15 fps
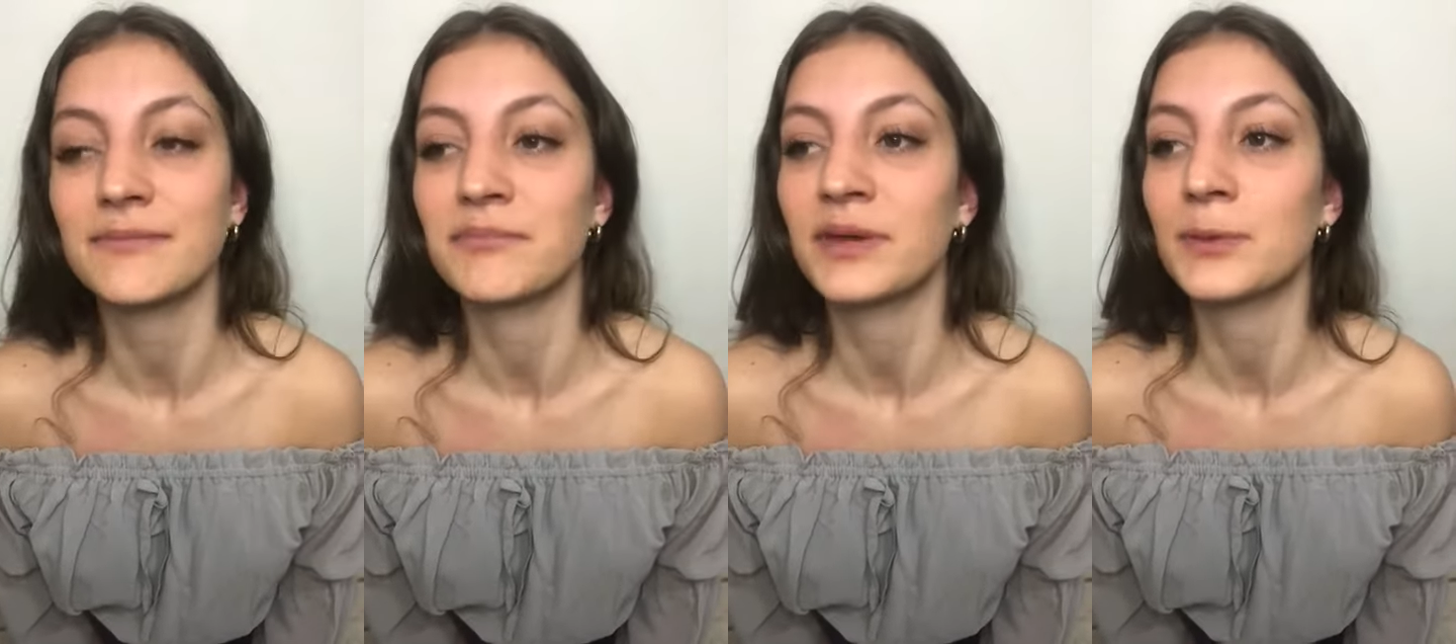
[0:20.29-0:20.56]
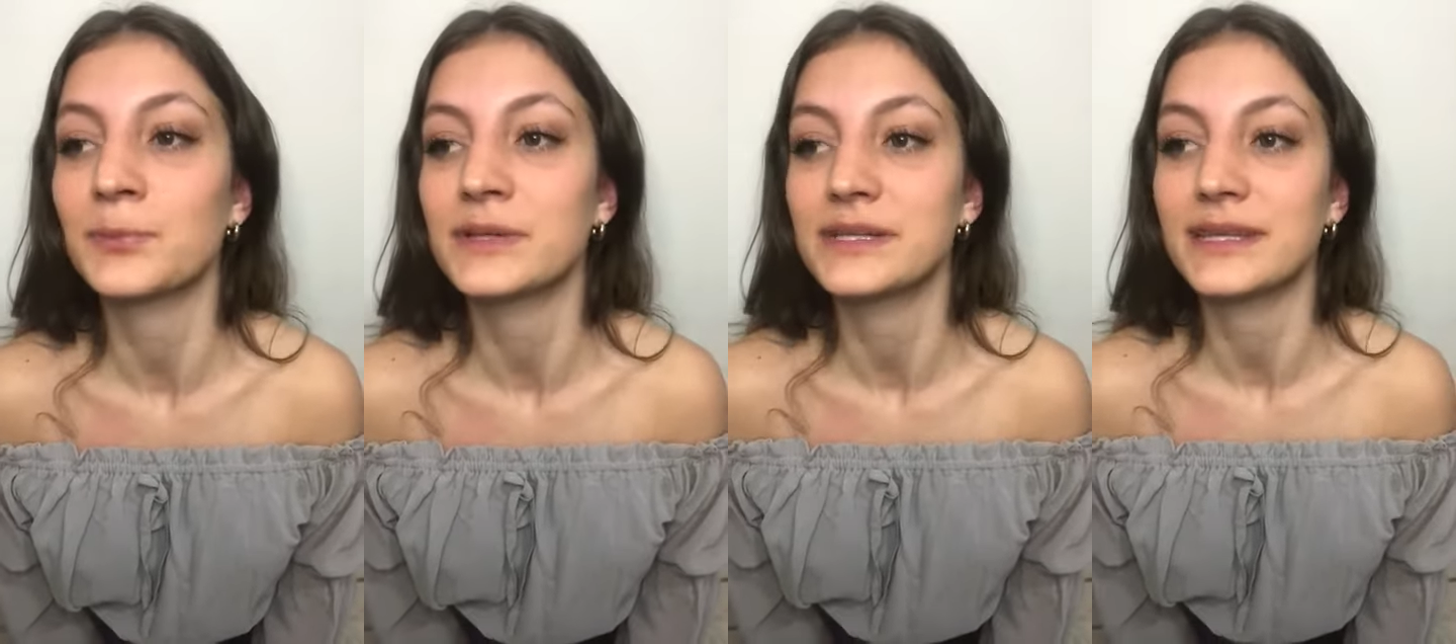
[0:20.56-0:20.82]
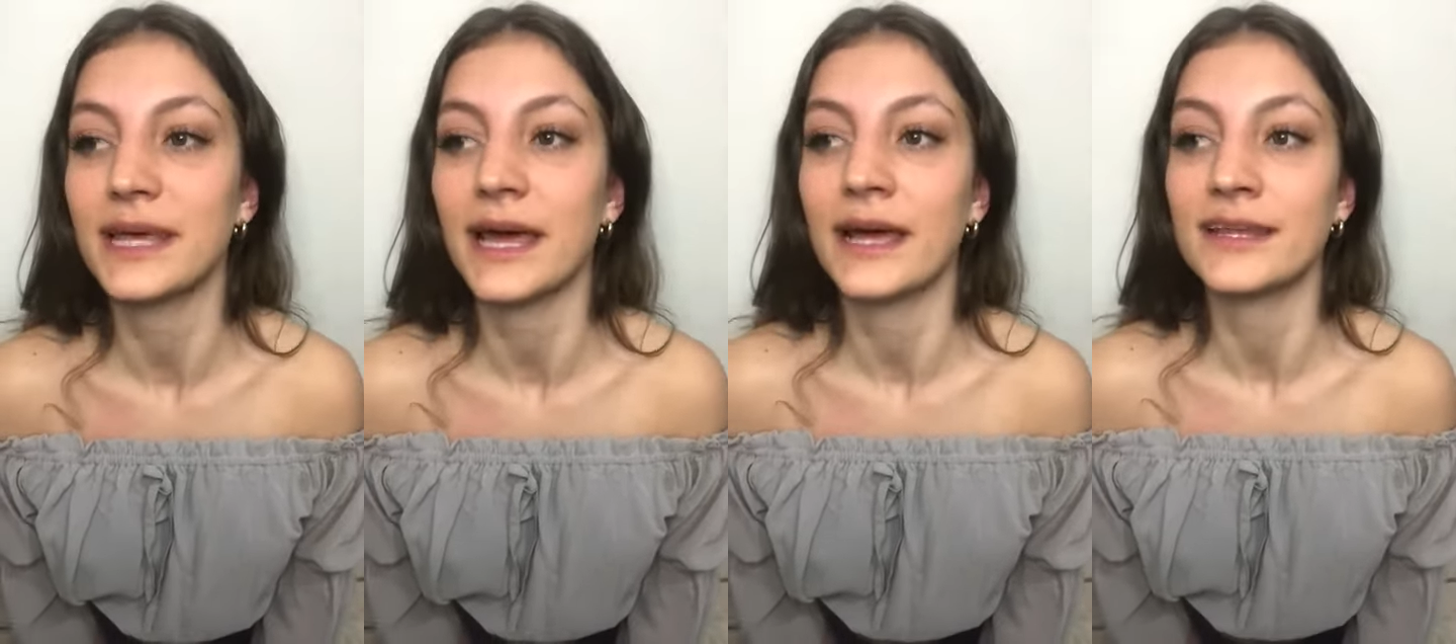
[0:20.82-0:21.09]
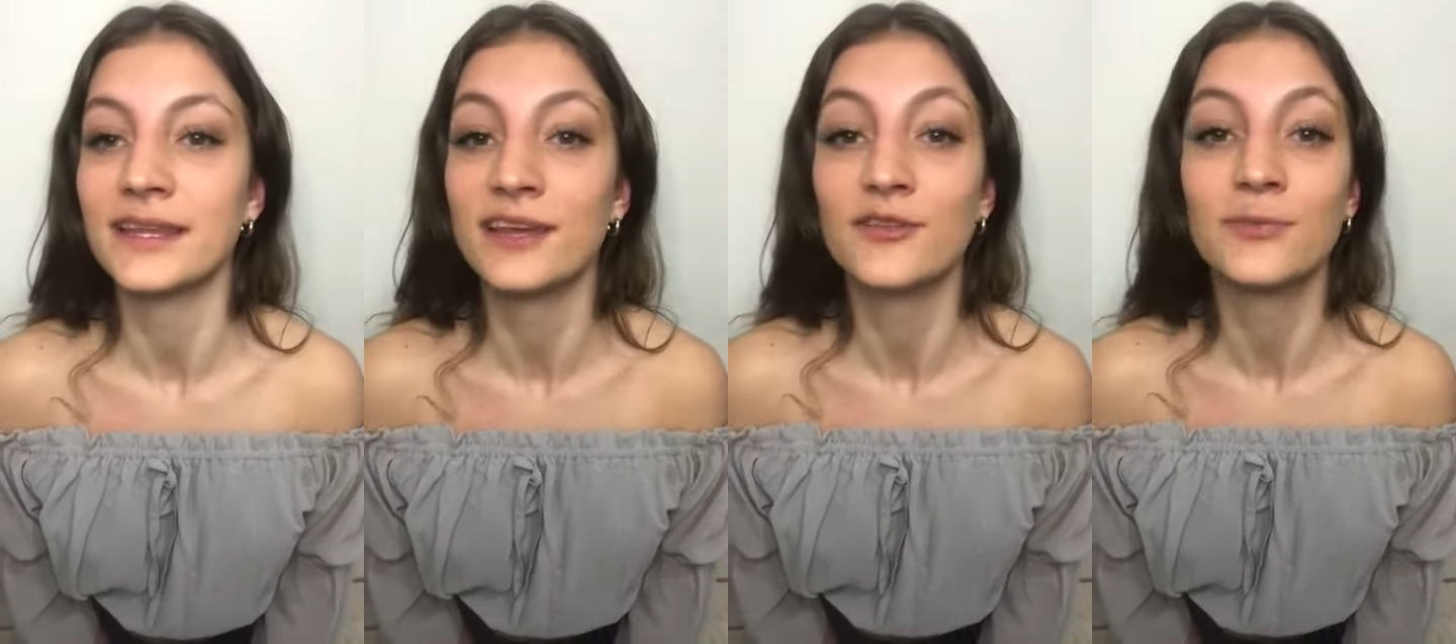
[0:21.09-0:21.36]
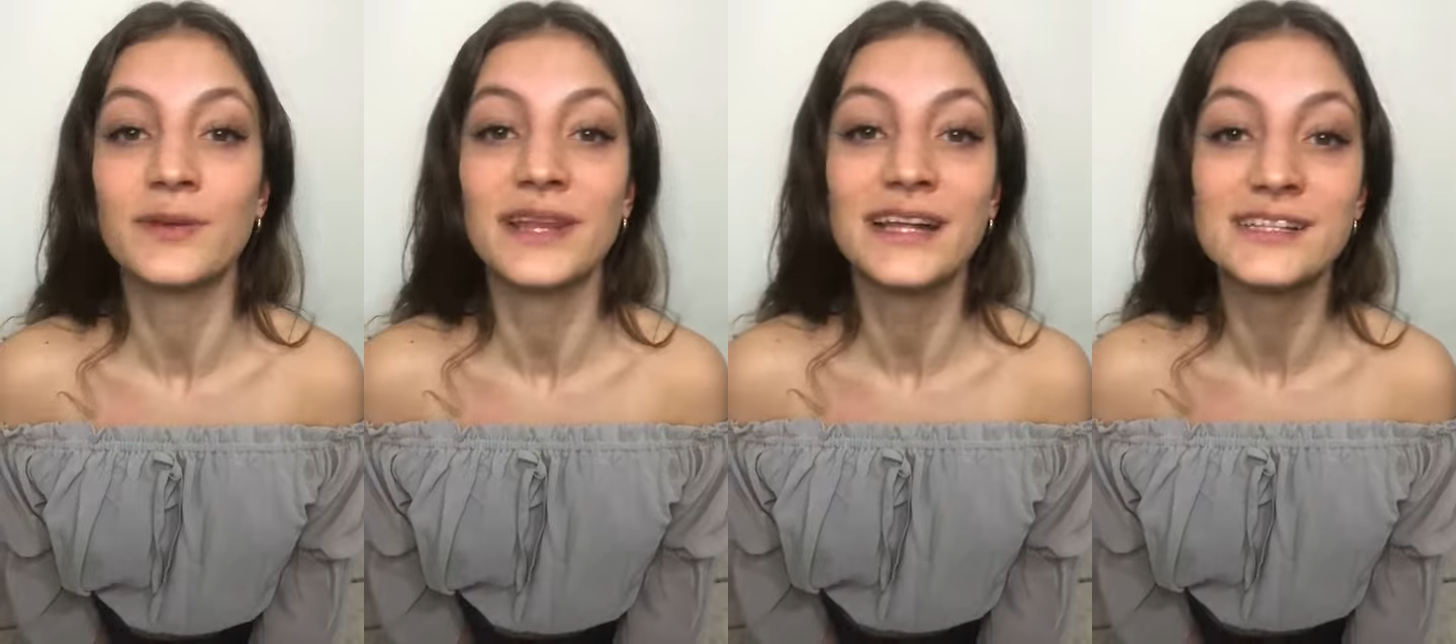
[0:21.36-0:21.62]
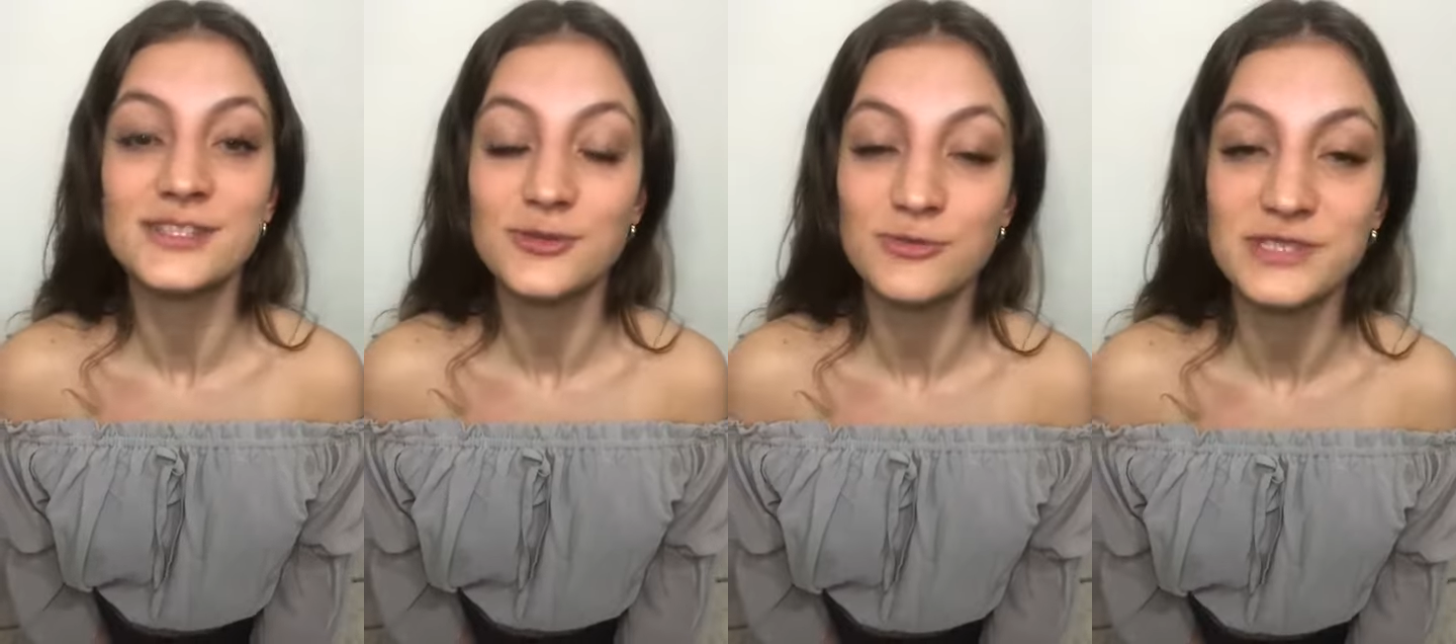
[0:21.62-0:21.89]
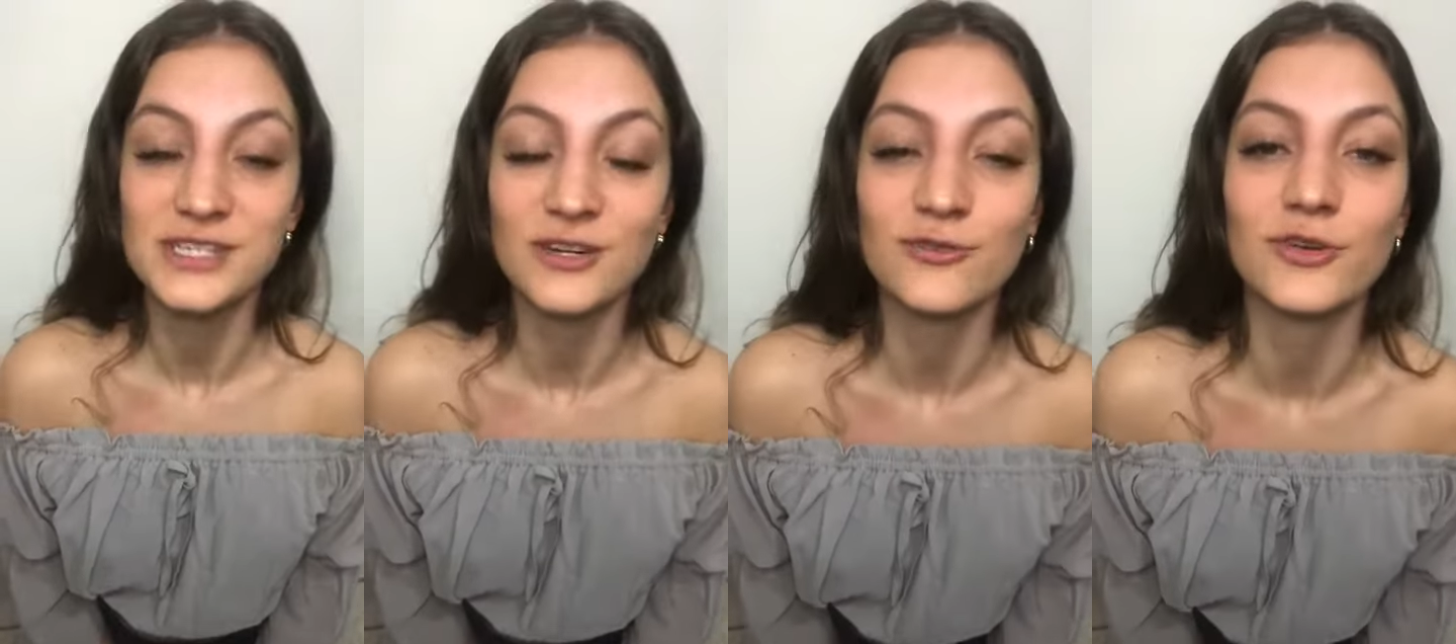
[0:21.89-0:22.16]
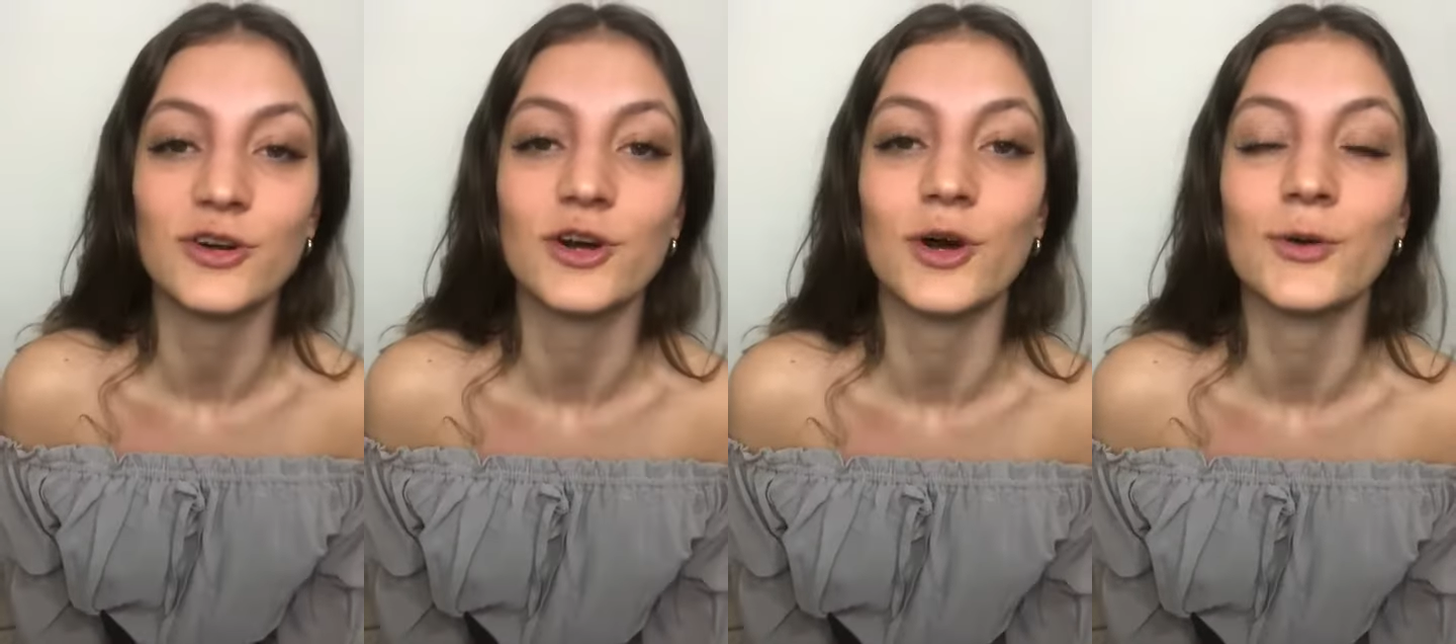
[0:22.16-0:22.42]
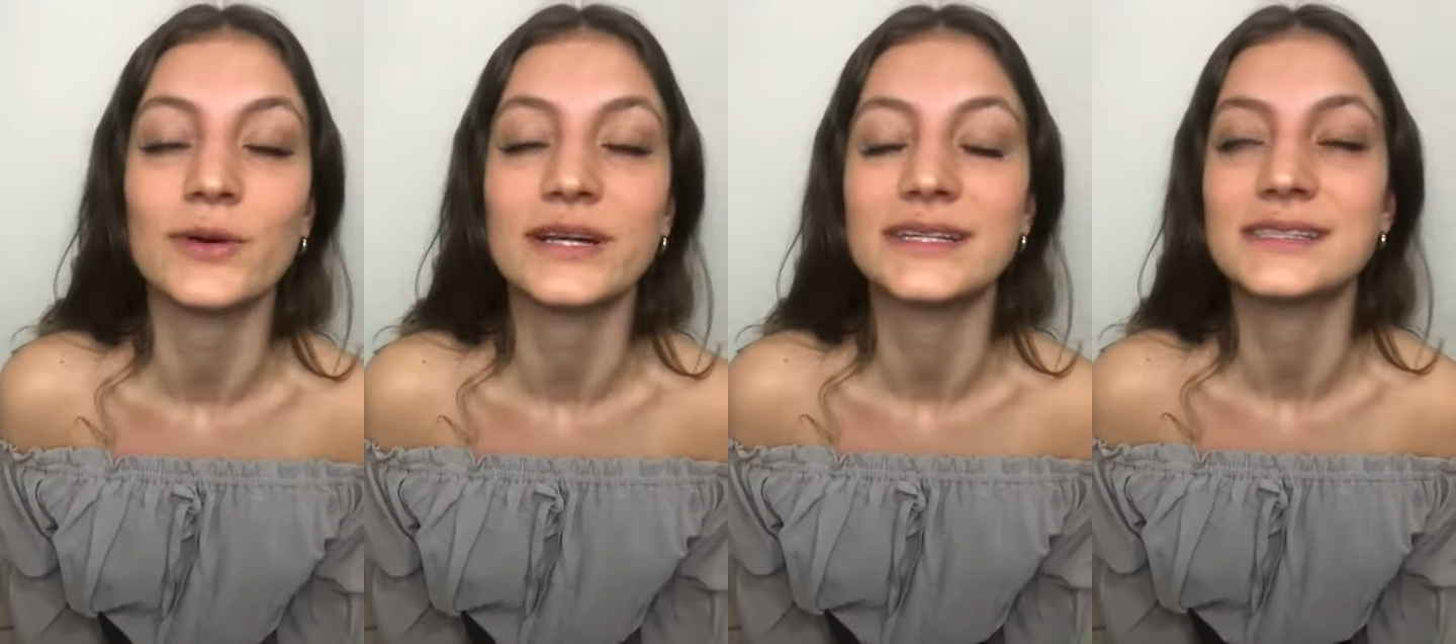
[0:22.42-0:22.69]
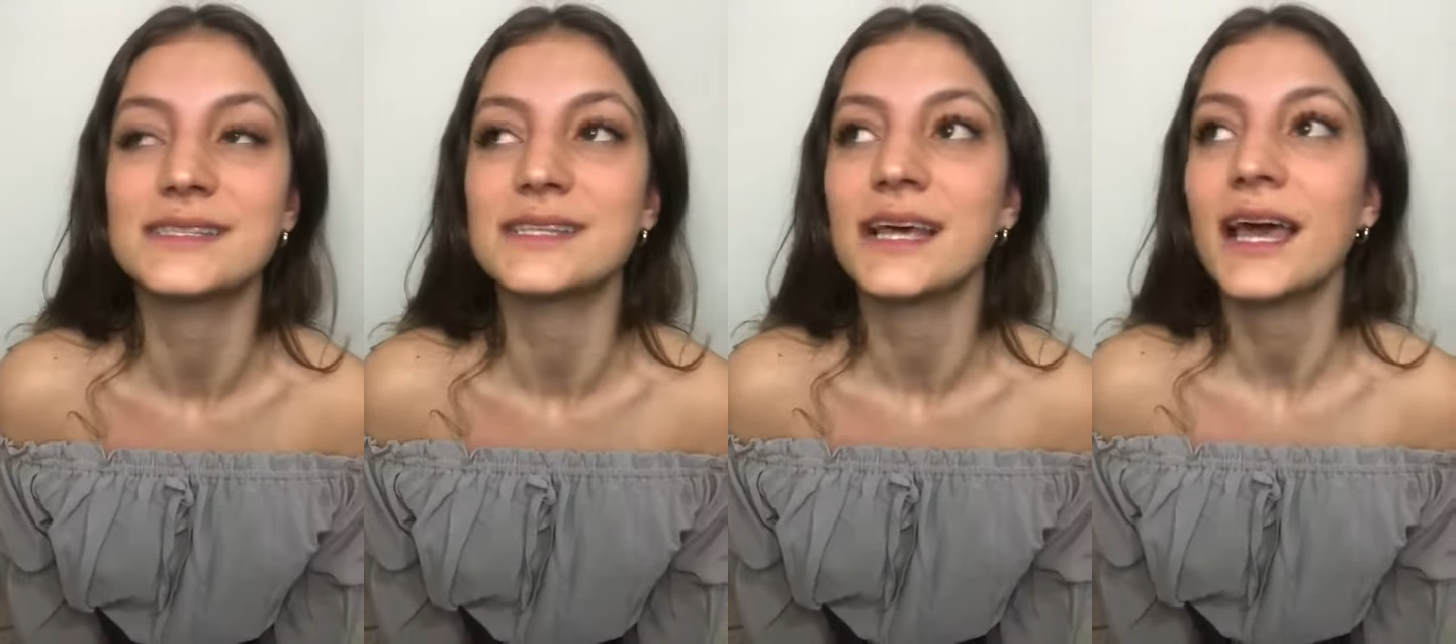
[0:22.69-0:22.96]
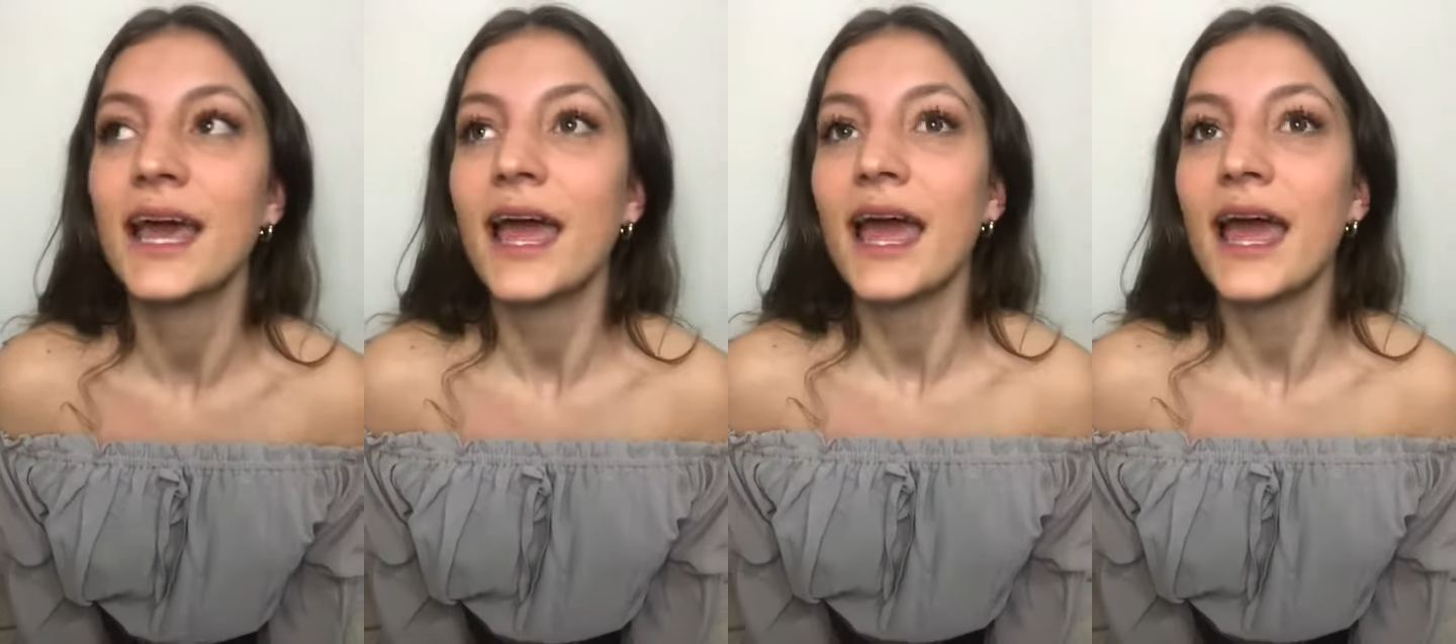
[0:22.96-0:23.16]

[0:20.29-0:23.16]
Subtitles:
people that have been also reaching for goals.